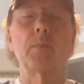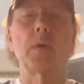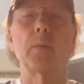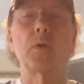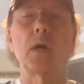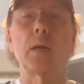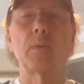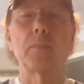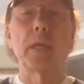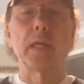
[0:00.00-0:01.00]

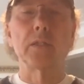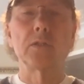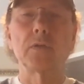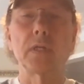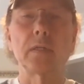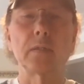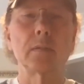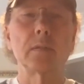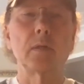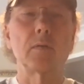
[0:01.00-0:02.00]
problem answering,
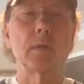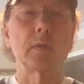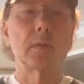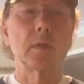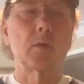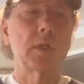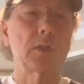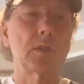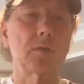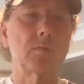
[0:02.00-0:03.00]
you know, the
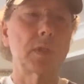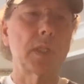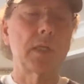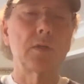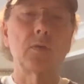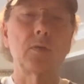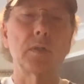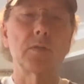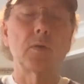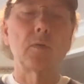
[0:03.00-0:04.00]
questions related to it.
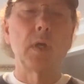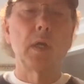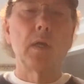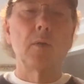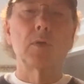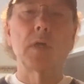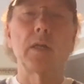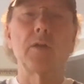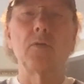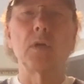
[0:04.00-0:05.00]
So we're trying
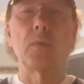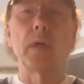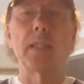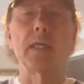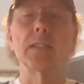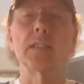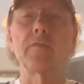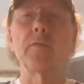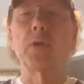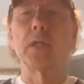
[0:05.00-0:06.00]
to do it in a way that gets
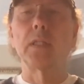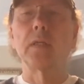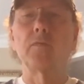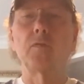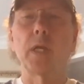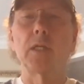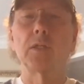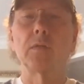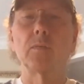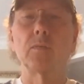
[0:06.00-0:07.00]
everybody the
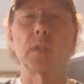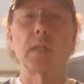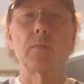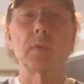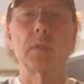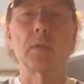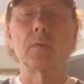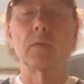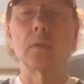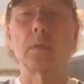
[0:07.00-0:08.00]
information with
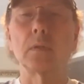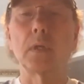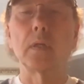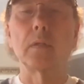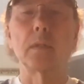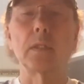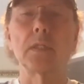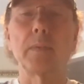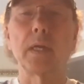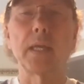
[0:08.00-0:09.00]
the least
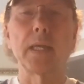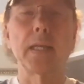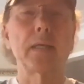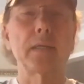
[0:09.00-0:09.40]
amount of headache.